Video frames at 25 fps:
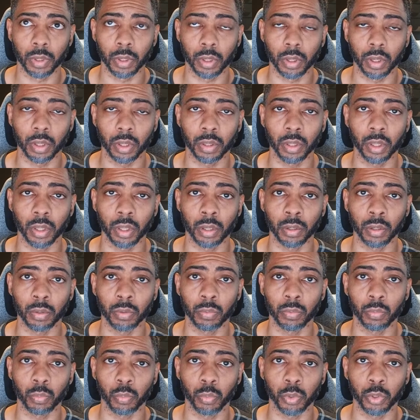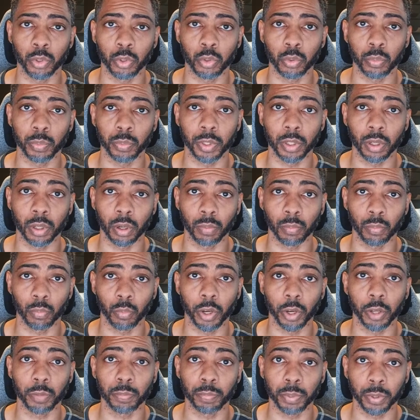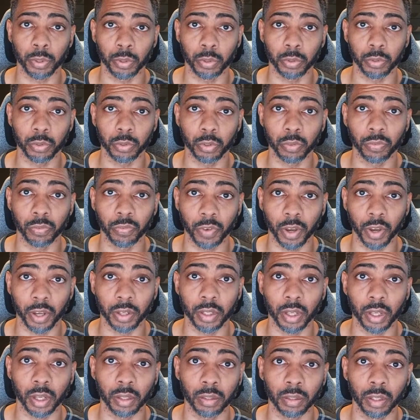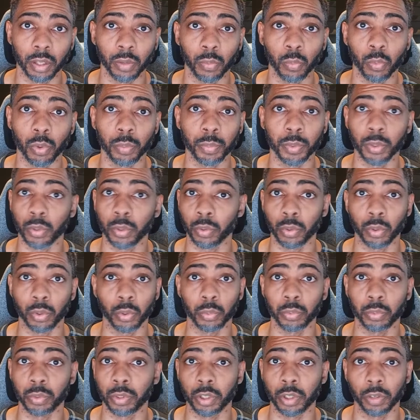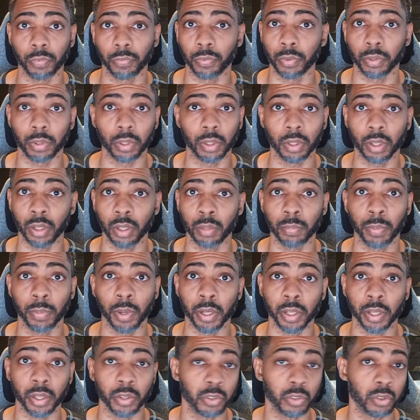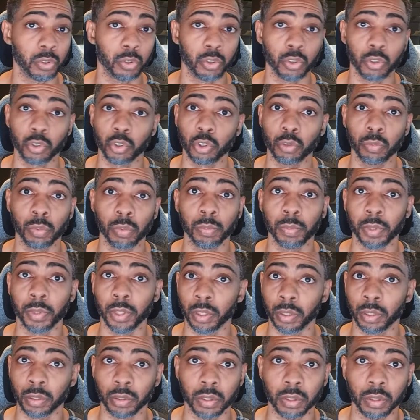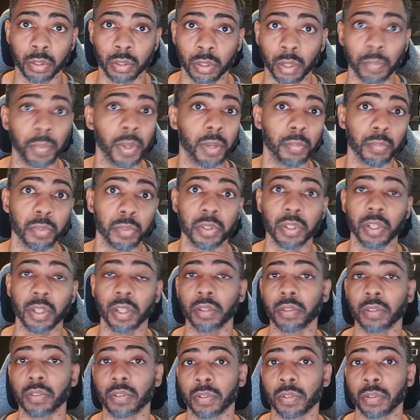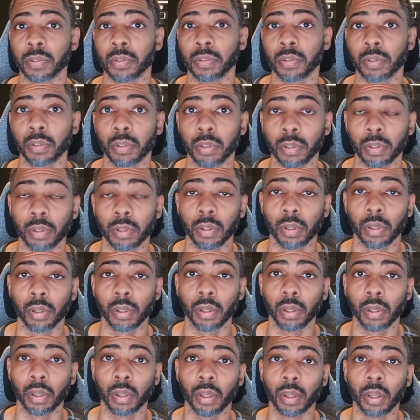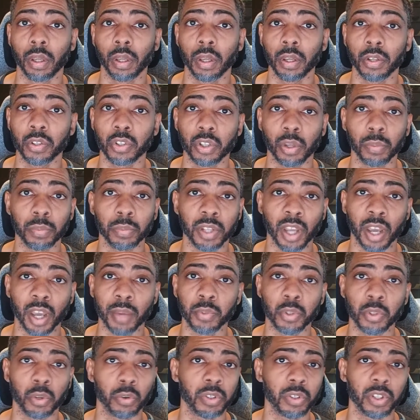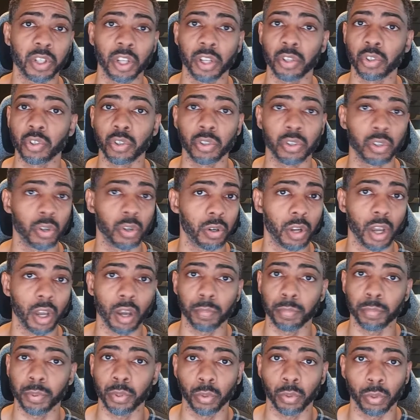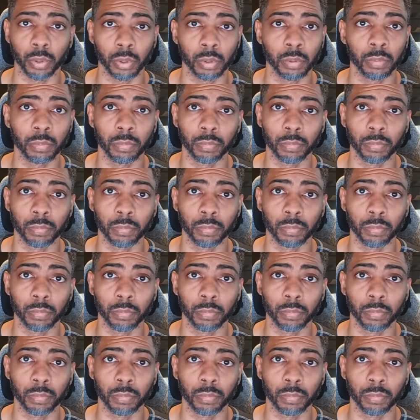And then when you become red pilled, you find out that women are no different than anybody else. They're just human beings. They make mistakes. Sometimes their intentions are not pure.